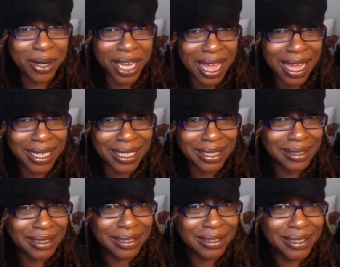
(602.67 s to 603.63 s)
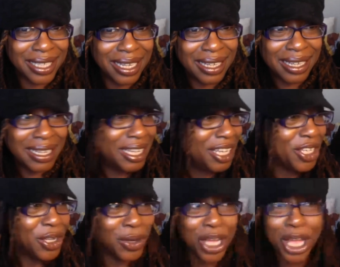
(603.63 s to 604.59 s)
Ghana.
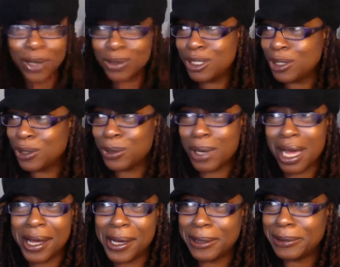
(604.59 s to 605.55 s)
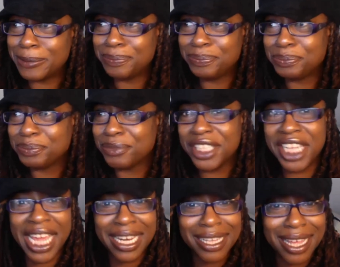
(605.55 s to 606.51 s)
You can go to
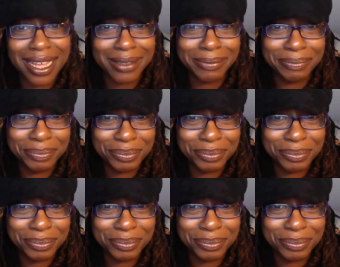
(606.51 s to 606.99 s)
Kenya,